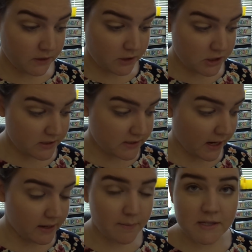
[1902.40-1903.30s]
just
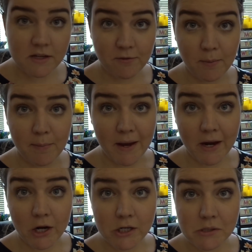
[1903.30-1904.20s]
getting myself
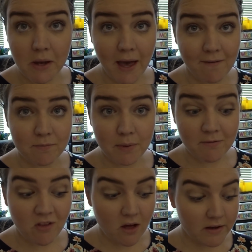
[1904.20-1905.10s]
prepared. So I haven't
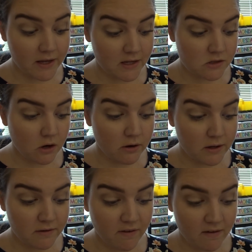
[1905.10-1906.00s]
been vlogging. It's
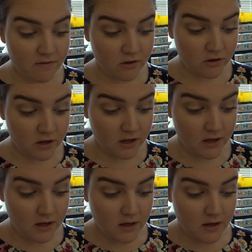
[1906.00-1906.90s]
already
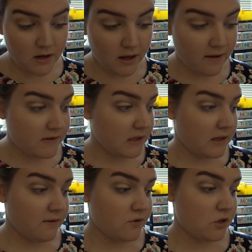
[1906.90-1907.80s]
5:30 and I have to
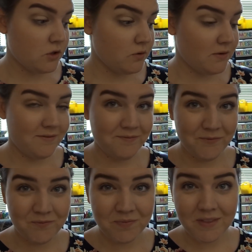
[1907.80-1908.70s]
leave soon.
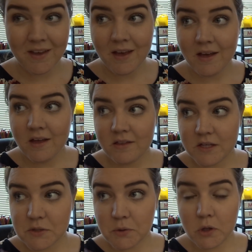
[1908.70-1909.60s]
The
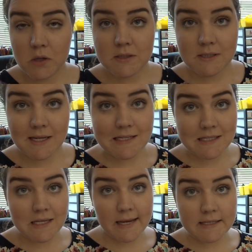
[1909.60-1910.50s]
school closes at
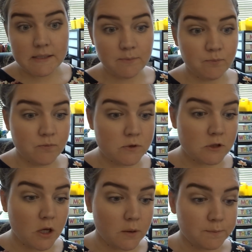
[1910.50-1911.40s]
6.
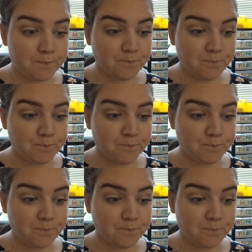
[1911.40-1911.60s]
So